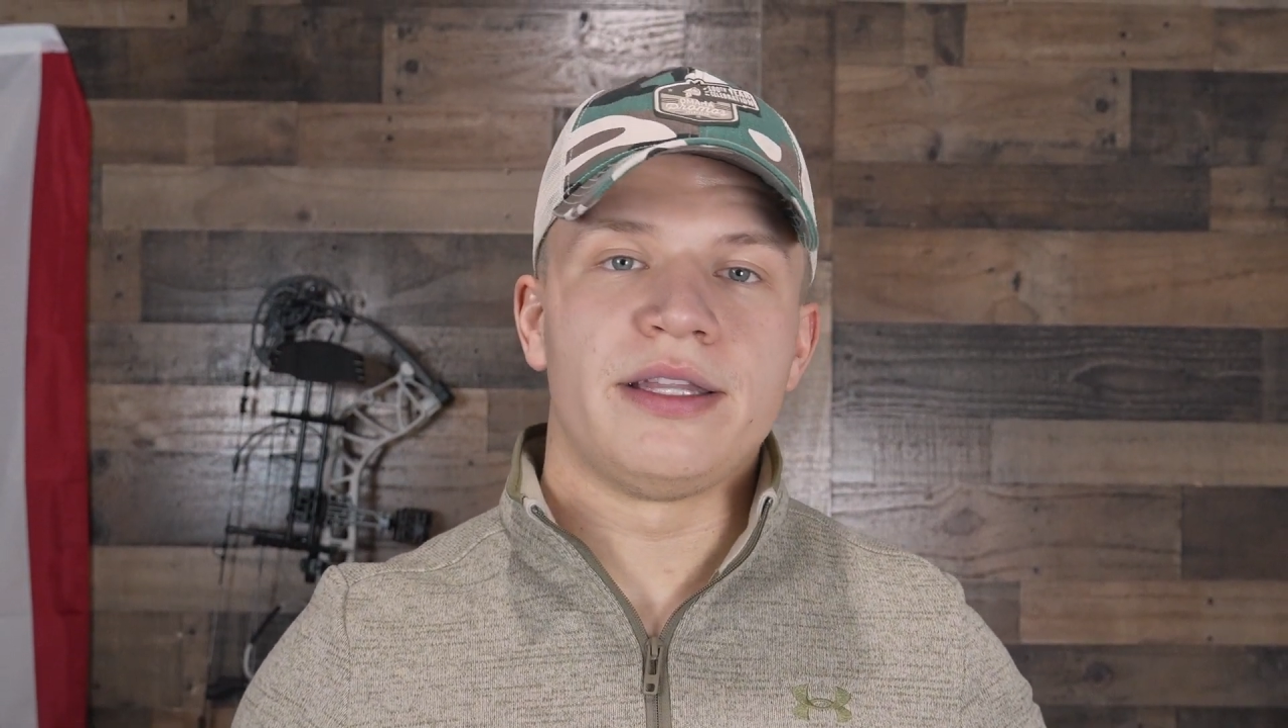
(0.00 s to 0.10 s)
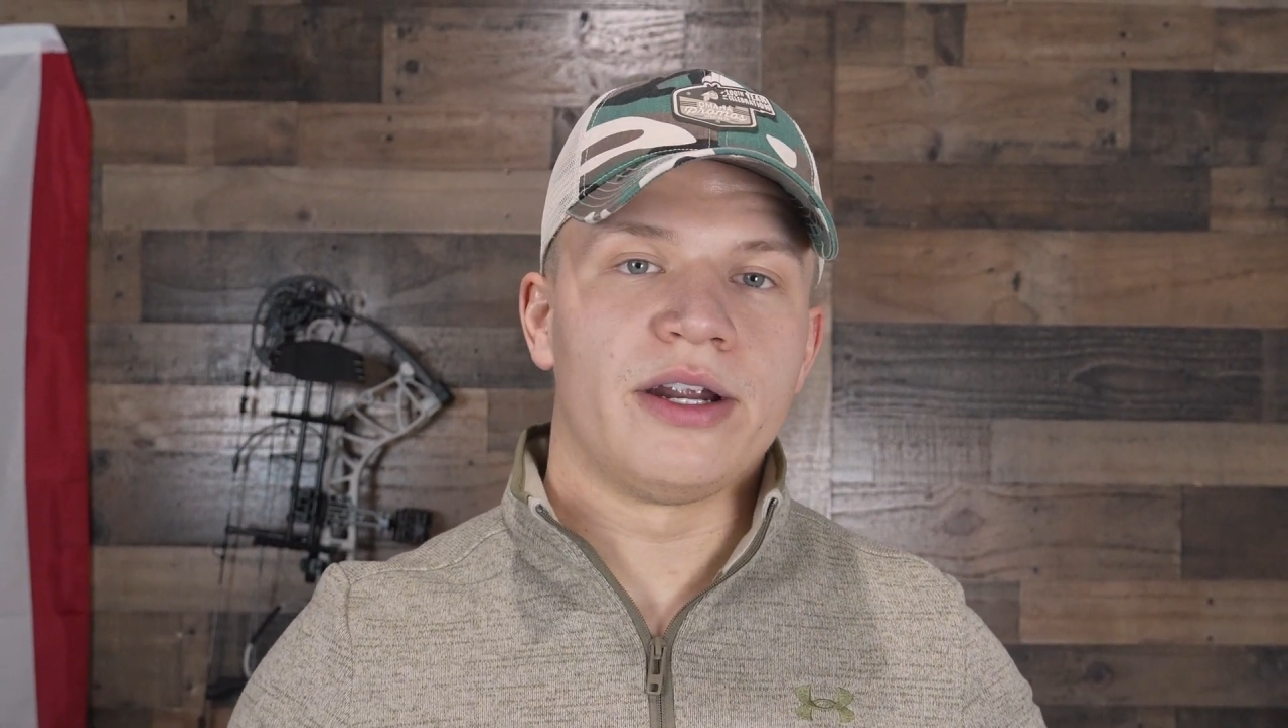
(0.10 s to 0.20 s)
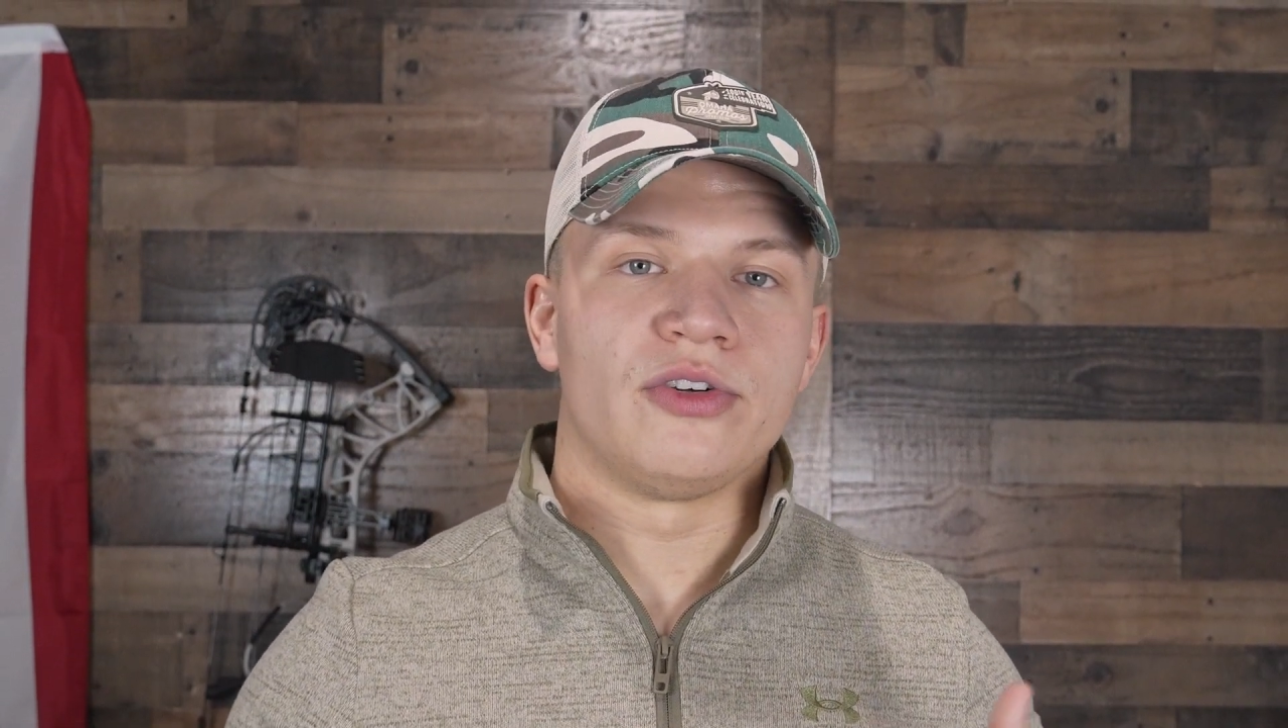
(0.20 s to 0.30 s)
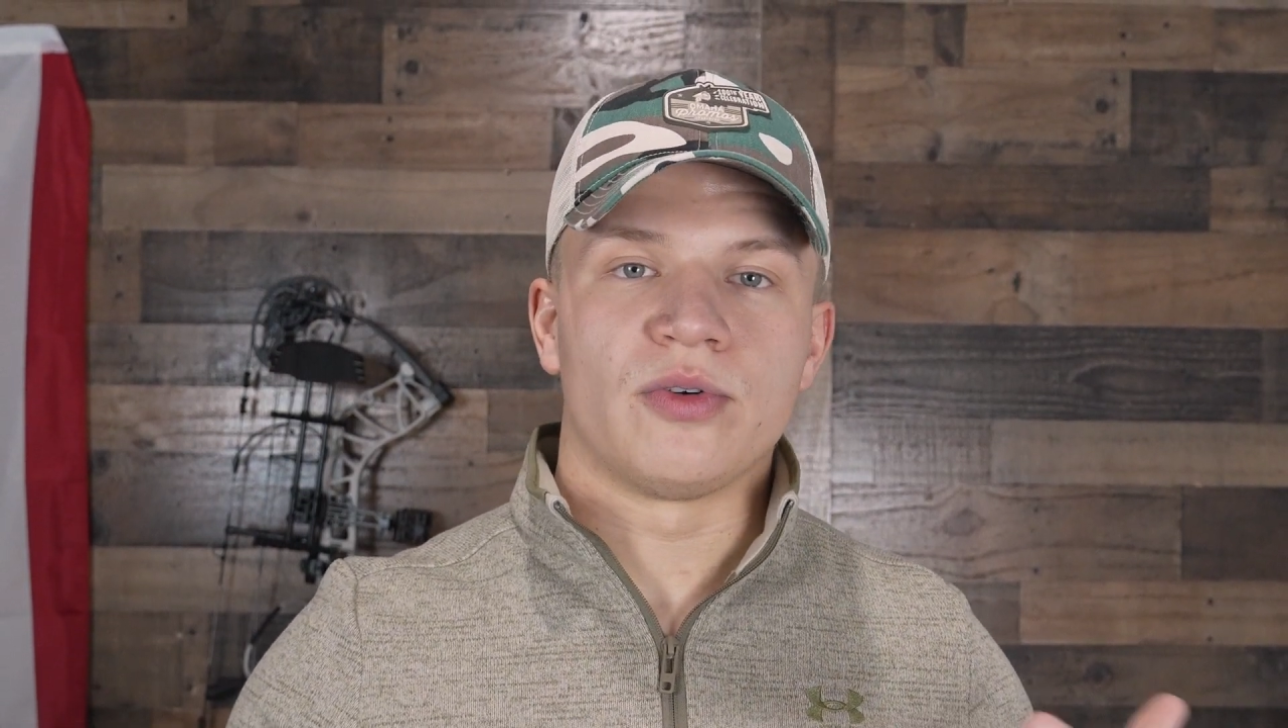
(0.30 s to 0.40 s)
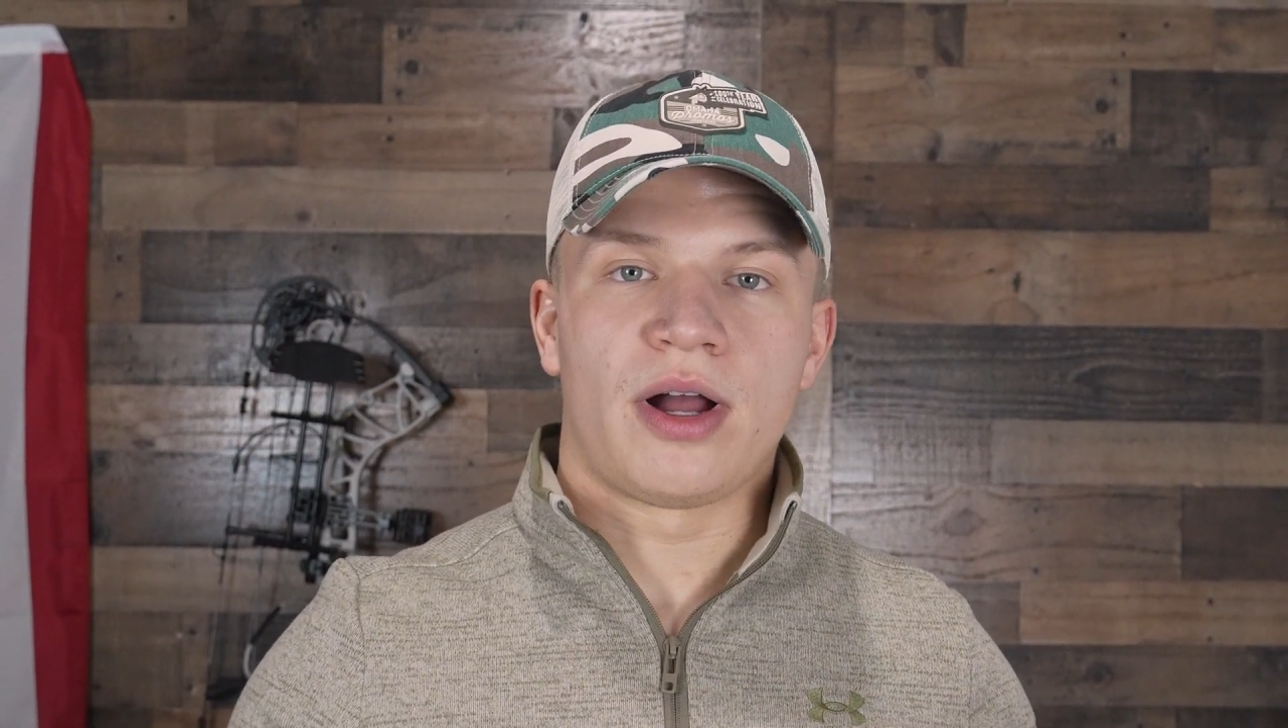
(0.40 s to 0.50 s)

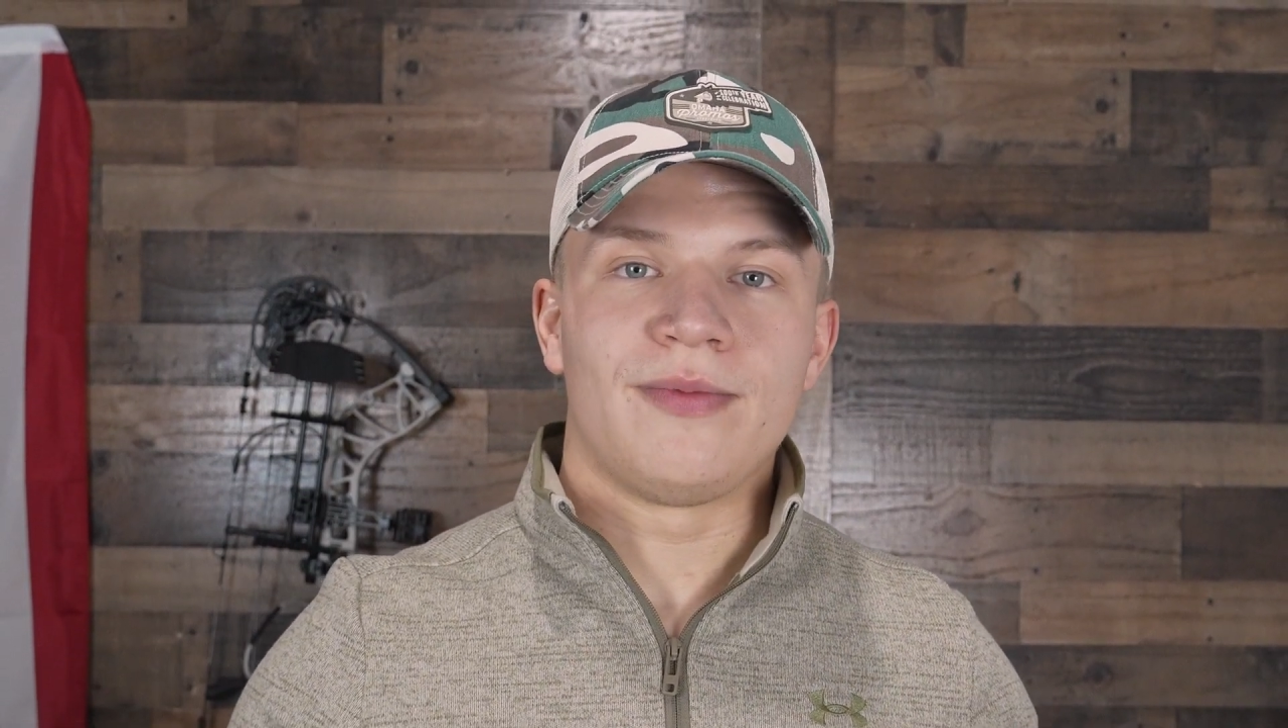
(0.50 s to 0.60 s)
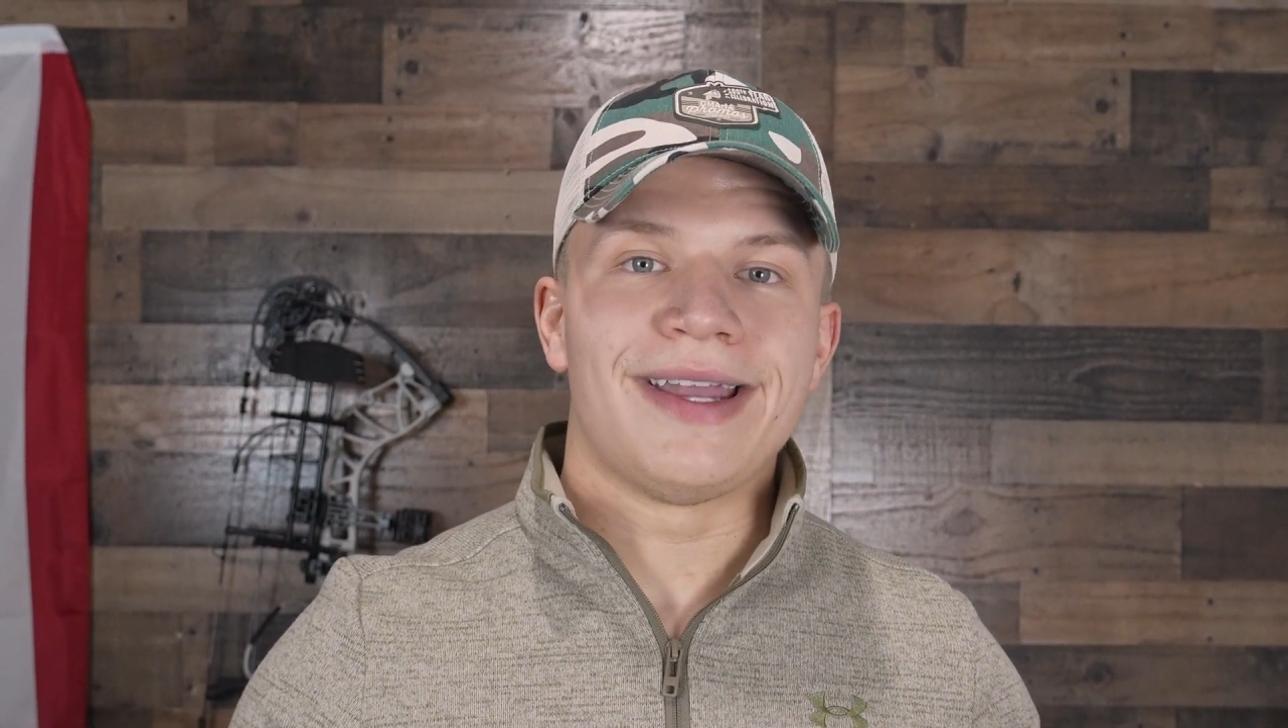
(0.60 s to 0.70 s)
their draw